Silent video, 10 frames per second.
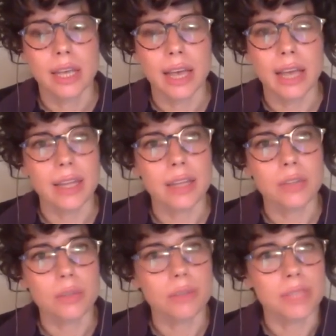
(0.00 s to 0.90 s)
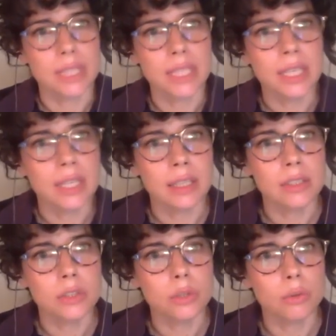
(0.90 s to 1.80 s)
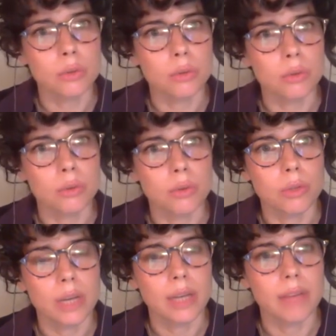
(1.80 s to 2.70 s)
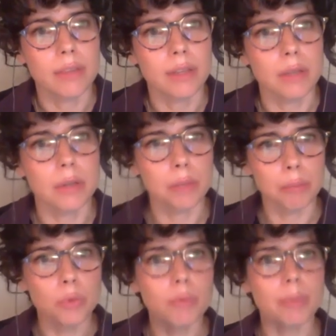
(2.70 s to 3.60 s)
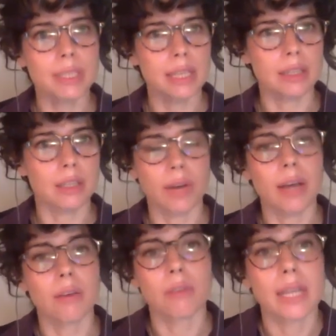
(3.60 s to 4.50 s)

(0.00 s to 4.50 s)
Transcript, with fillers: and then sort of digging into kind of the, the movements at the ground, right?